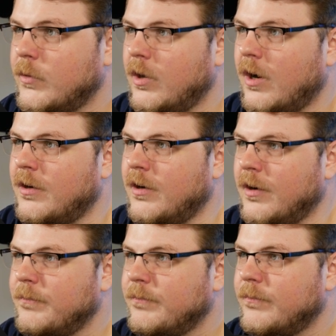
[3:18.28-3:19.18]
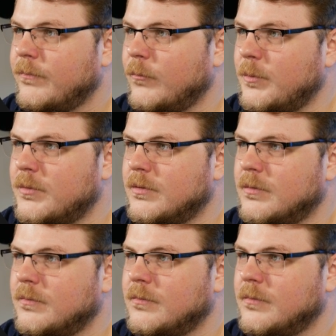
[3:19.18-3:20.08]
Gardner. Whoops.
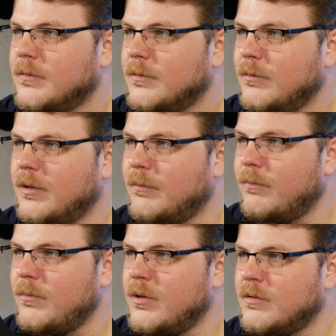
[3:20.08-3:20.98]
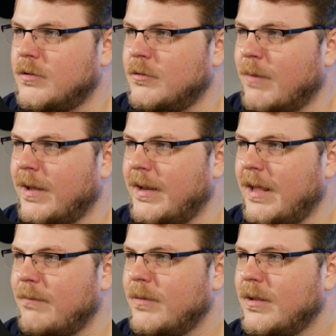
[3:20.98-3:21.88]
Could just use my
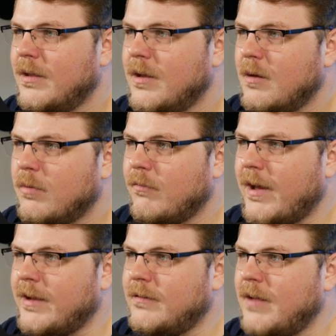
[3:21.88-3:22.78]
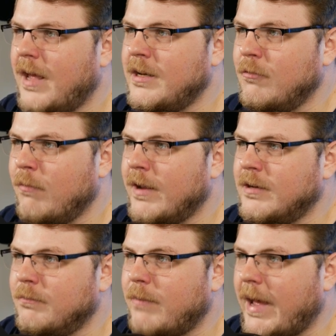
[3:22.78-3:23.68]
name, provide any
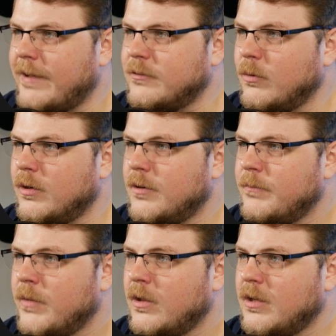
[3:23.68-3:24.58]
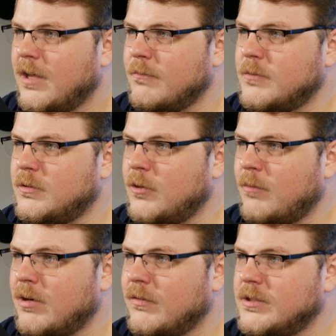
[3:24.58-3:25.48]
random password, give them
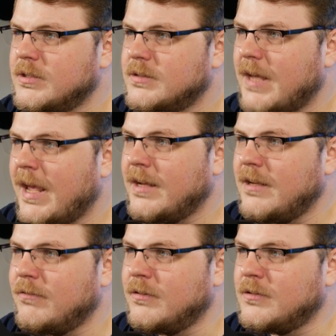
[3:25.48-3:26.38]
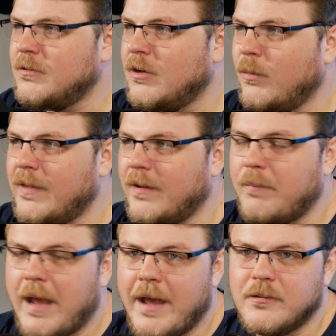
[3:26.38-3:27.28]
pseudo privileges and even pseudo without a
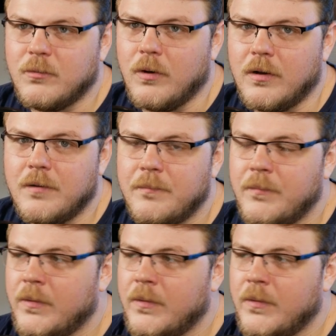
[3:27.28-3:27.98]
password